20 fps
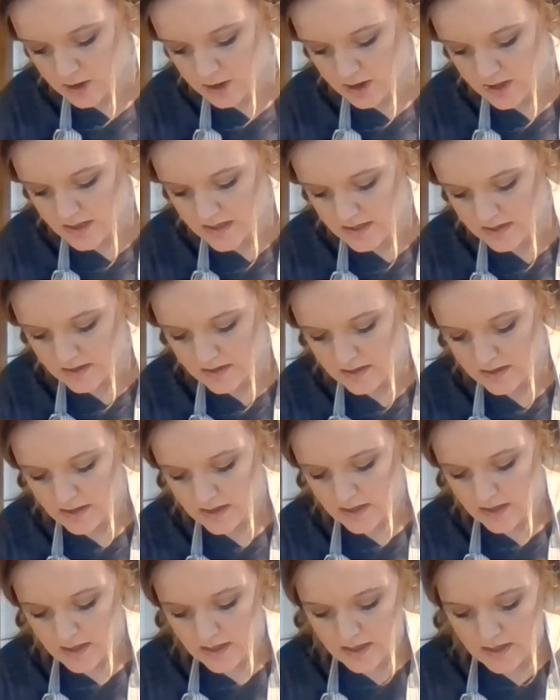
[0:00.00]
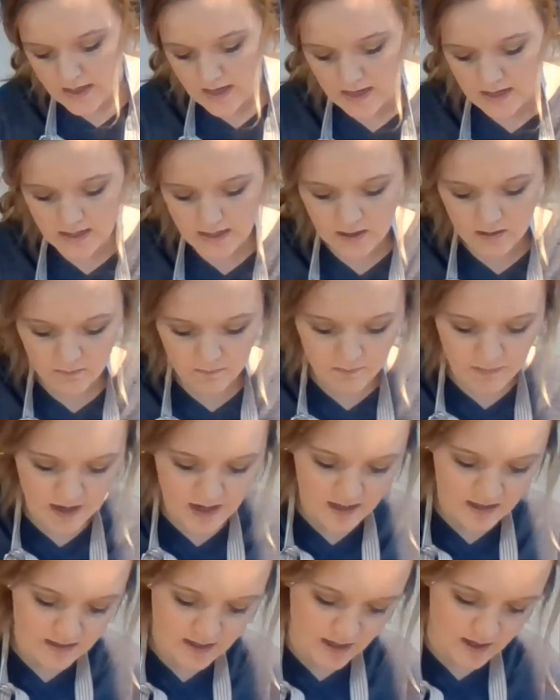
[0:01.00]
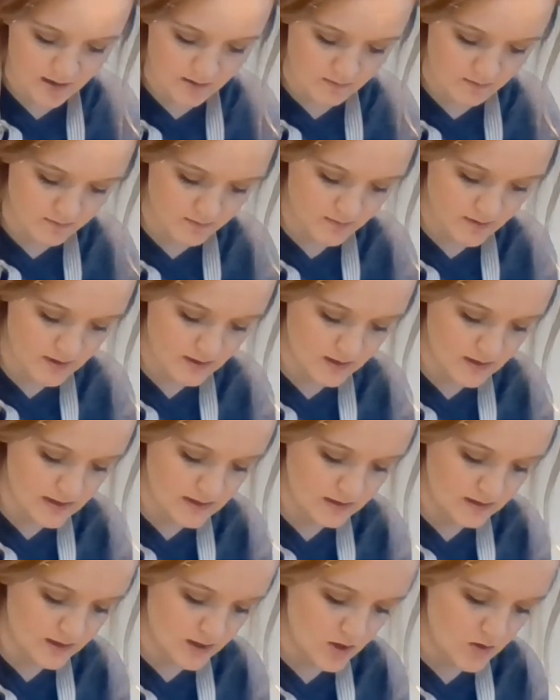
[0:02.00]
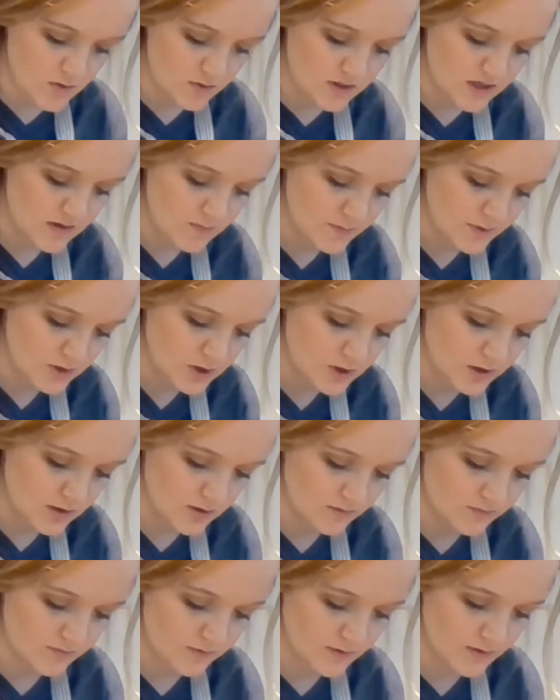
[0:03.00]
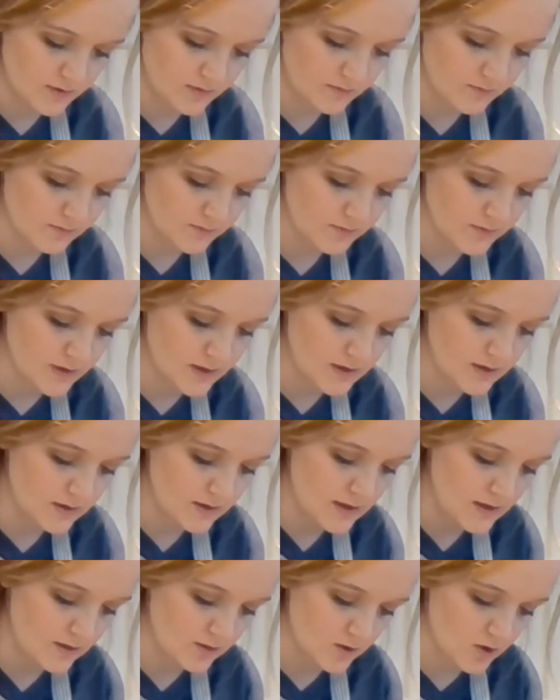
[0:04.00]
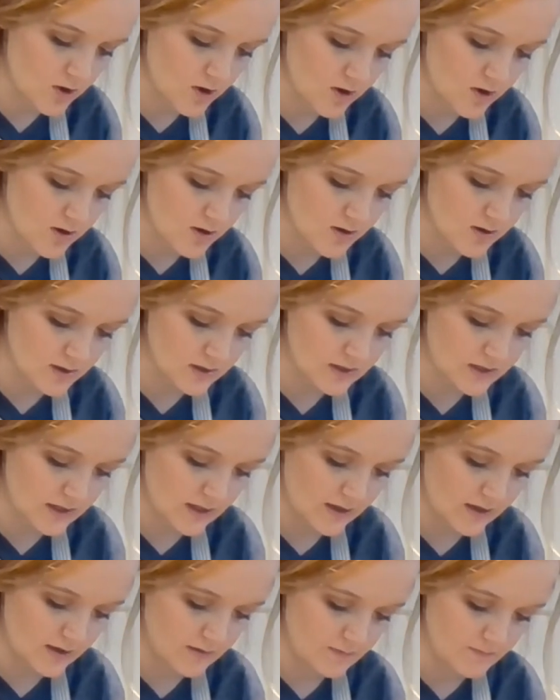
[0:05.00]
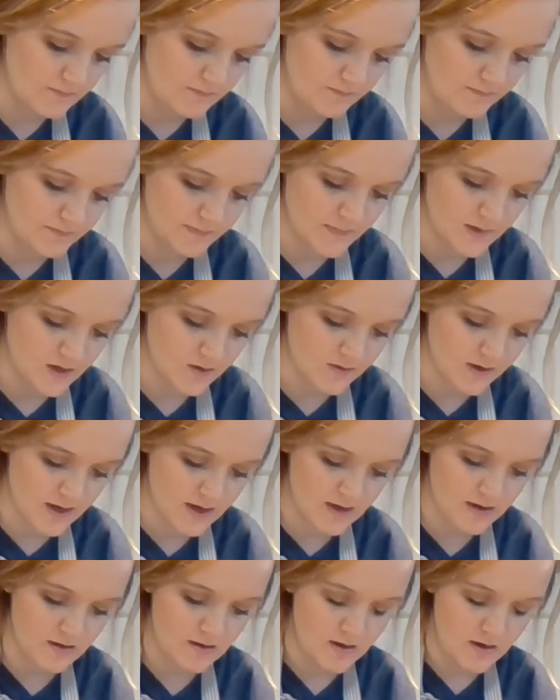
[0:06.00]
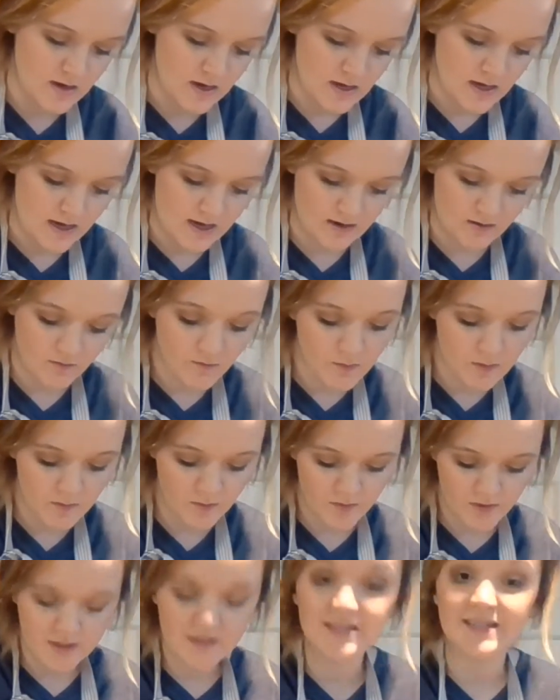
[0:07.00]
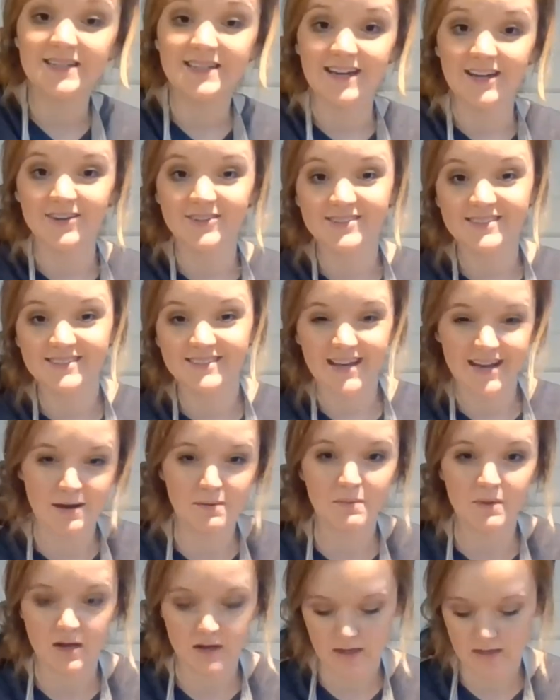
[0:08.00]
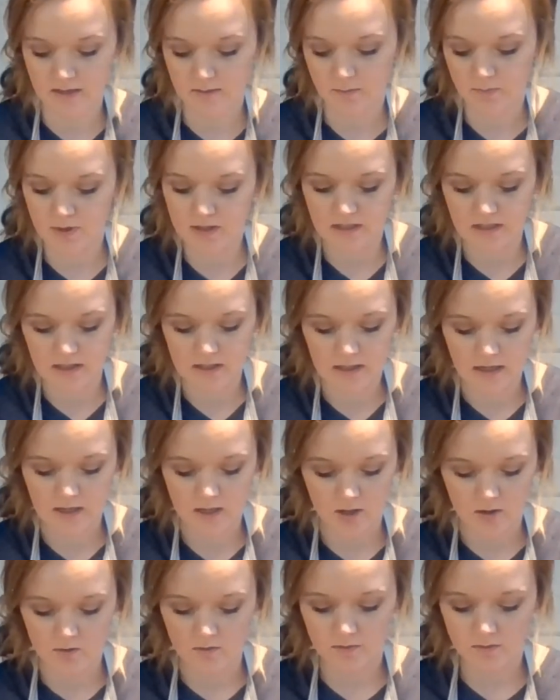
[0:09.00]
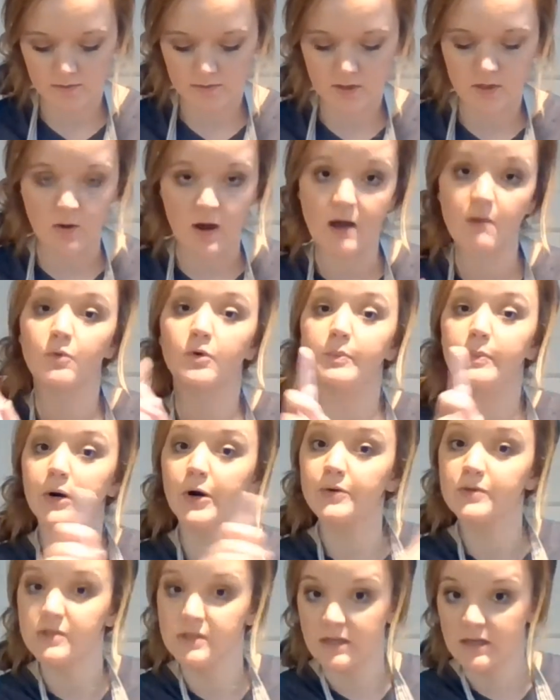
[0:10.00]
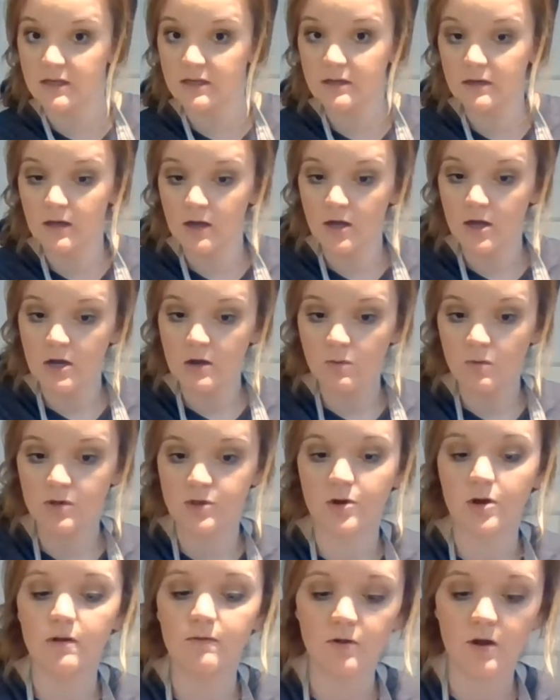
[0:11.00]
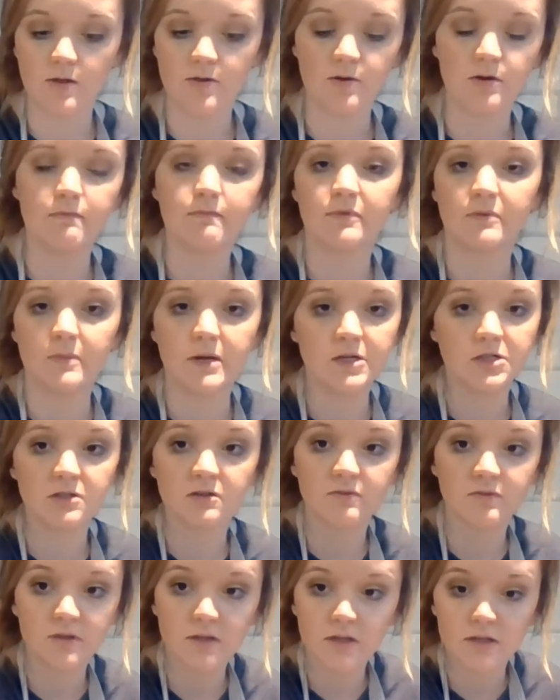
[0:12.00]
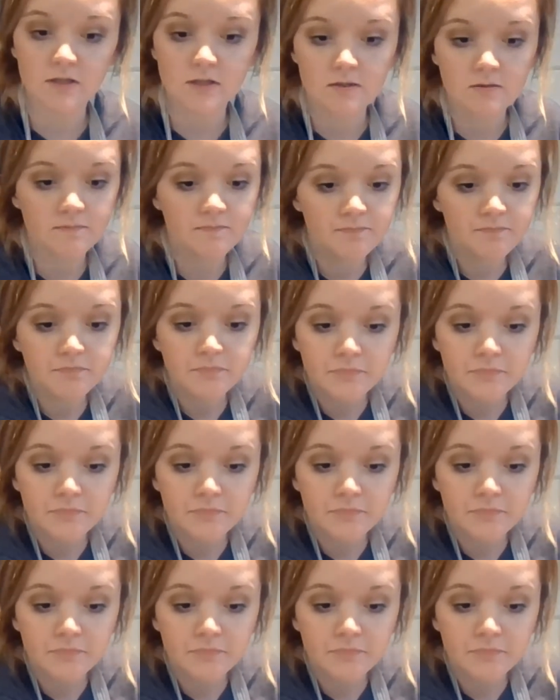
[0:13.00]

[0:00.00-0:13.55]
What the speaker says: sheet, and it bakes at a really low temperature for a really long time, okay? I don't remember the details, and I'm not going to pretend I know. So I will post it with all of your other information for this.